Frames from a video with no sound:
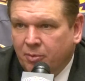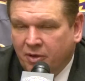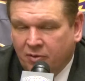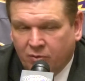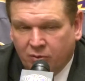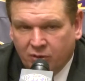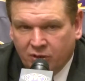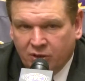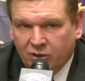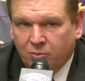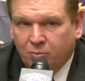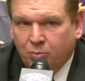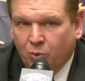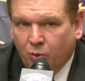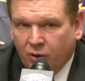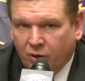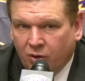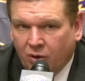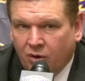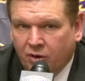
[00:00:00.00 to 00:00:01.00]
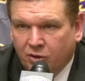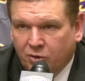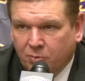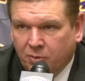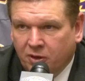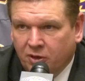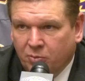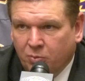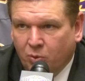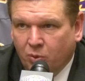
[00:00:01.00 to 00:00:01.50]
They have a really good point guard,
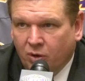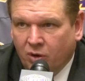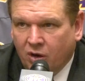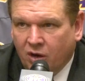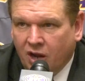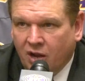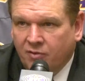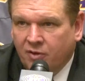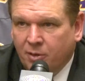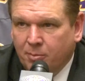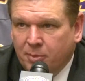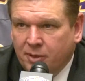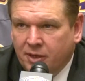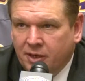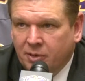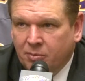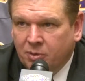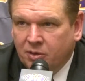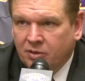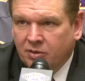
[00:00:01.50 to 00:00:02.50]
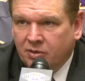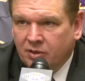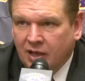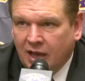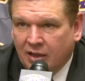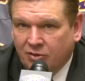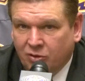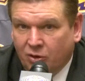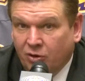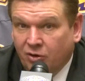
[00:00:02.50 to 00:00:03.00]
experienced point guard, not very big, but the
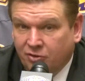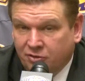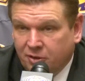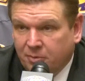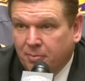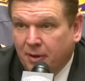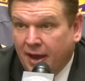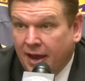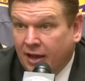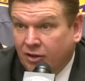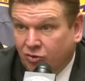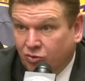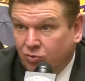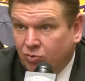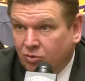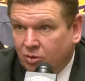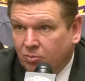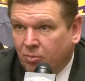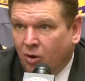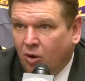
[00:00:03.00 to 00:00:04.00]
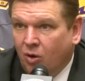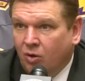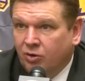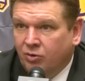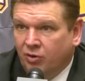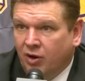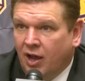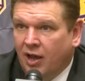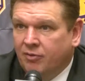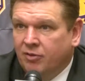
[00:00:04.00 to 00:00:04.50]
guy's hurt us in the past, shooting the ball and
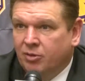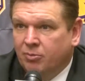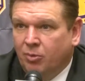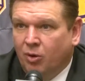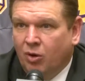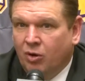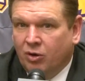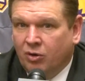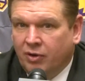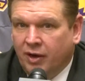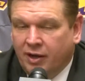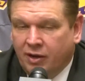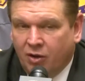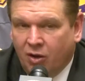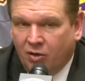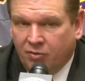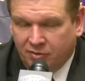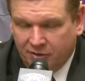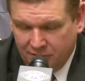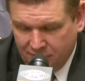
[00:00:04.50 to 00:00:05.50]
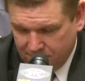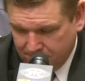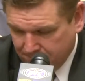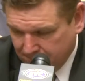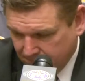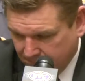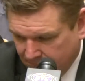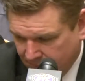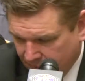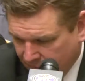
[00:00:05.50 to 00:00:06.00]
driving the ball and creating offense.
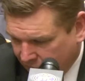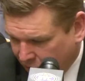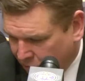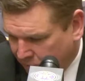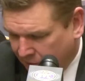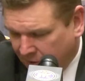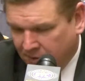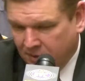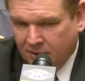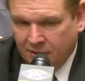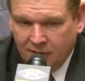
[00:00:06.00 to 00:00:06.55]
Excuse me.